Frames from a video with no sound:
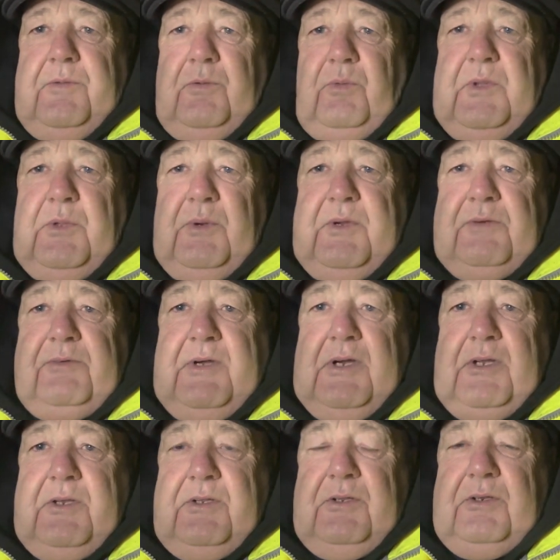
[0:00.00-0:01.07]
when they went
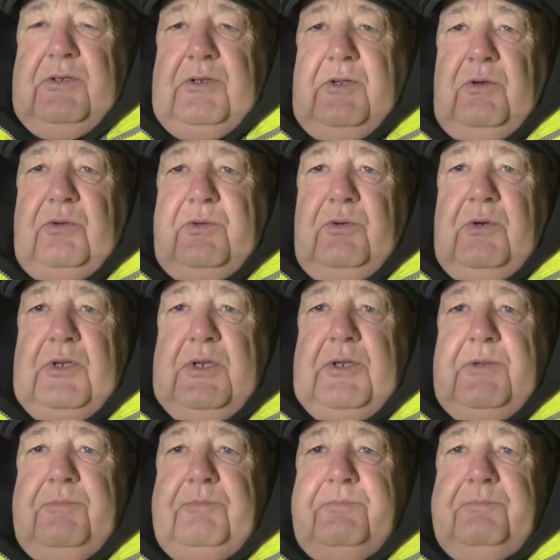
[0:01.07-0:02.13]
round, not
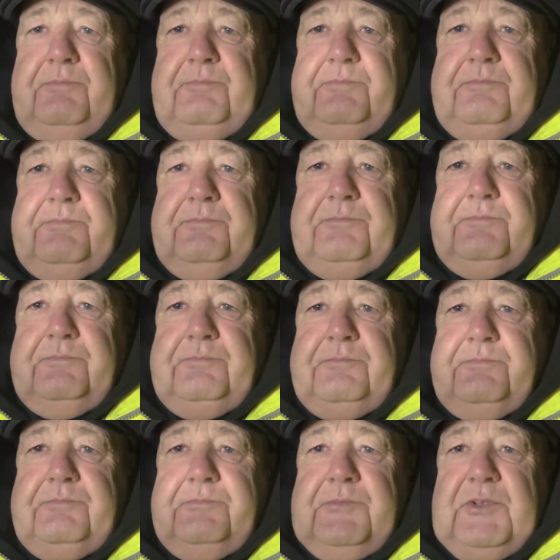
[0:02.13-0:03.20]
doing.
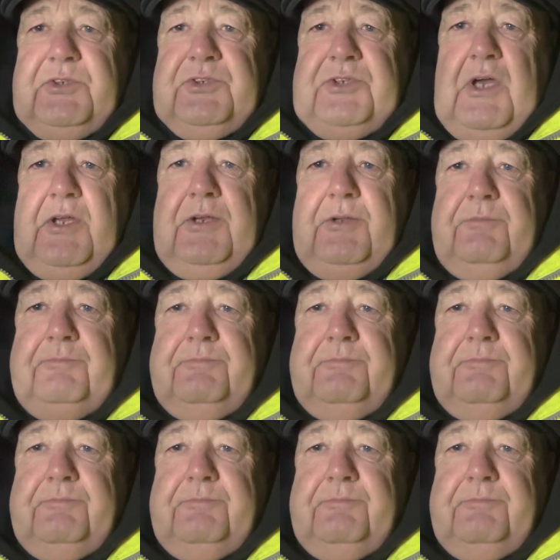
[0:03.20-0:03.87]
He's dead.